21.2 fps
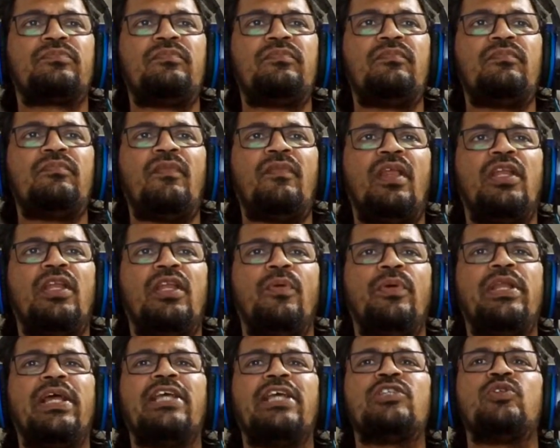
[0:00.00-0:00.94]
Now in
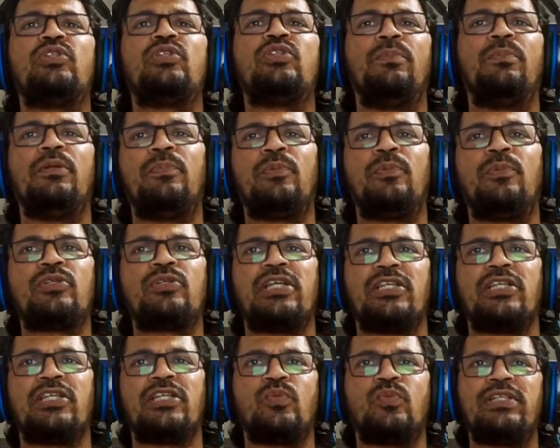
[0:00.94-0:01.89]
isothermal
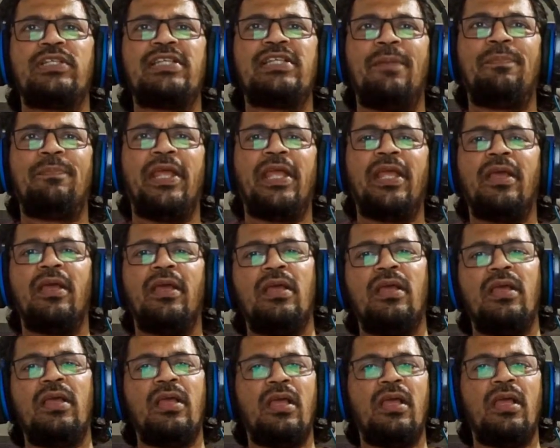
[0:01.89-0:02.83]
process, what is happening?
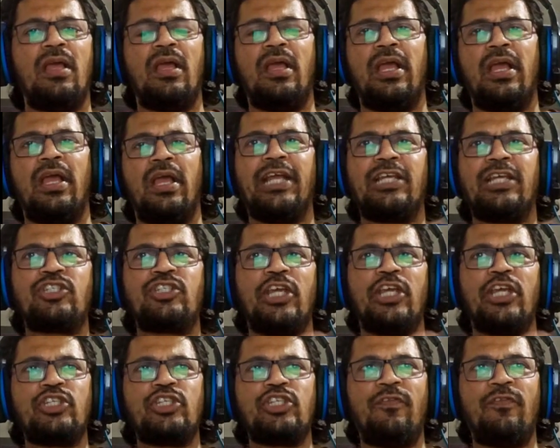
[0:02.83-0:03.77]

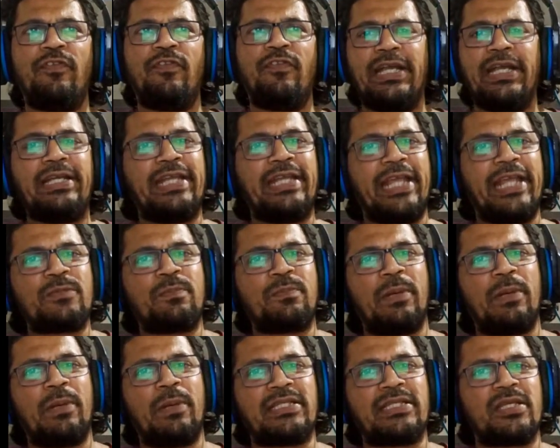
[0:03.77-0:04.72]
Exchange of heat takes
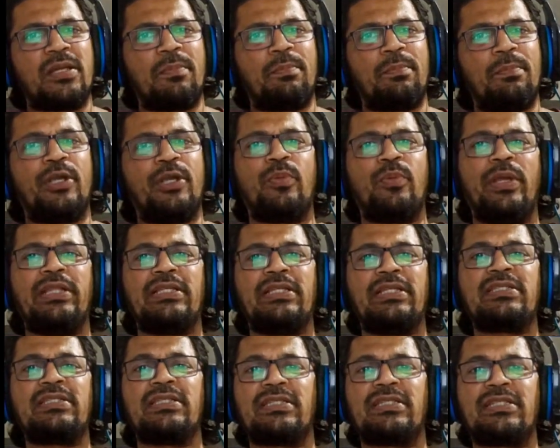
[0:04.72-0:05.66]
place between the
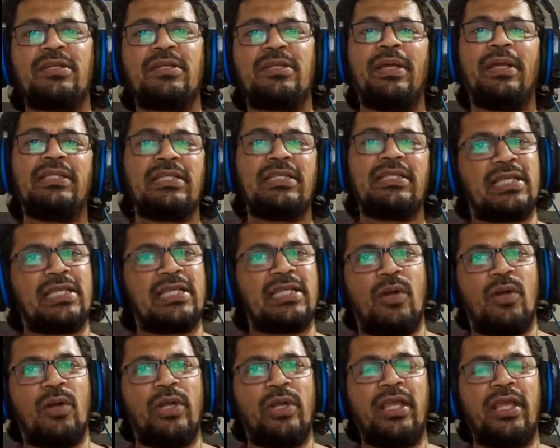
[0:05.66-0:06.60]
system and the
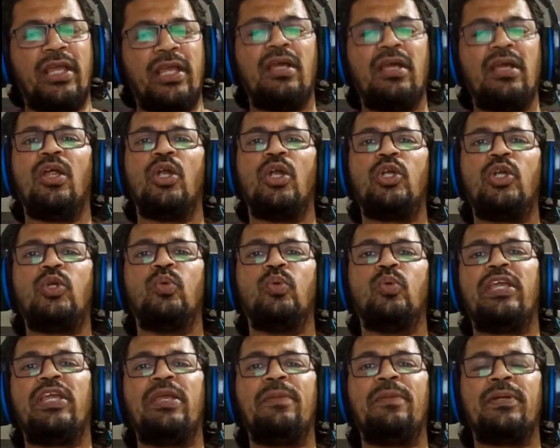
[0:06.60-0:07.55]
surrounding to
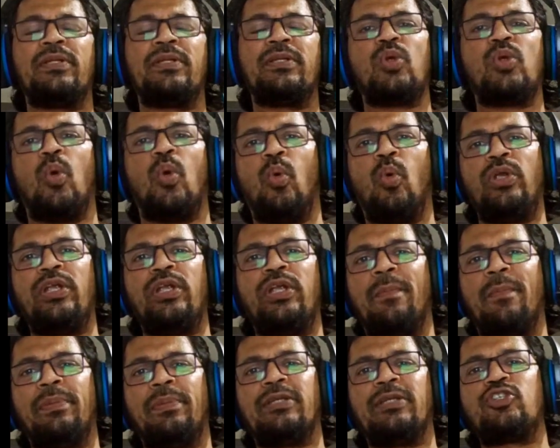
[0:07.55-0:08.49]
keep its own
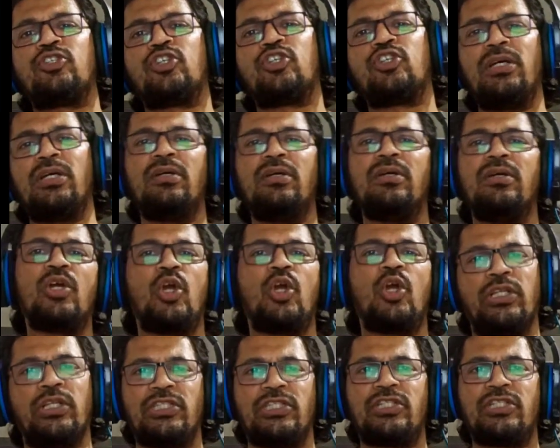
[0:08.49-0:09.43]
temperature
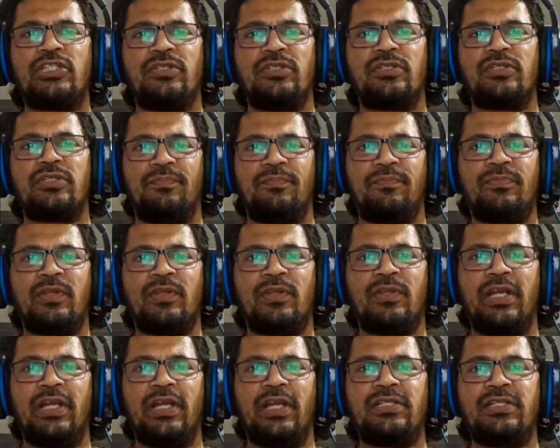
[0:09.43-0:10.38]
constant.
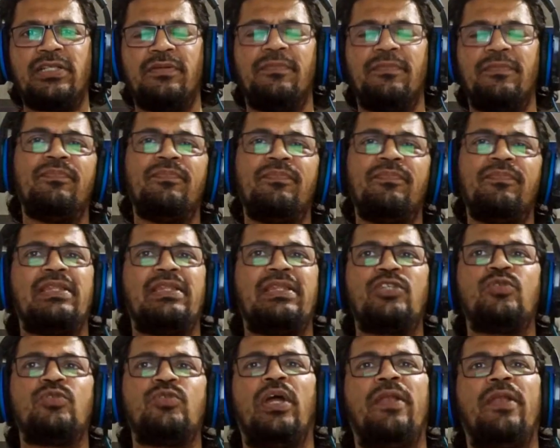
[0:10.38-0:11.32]
Alright, that's one.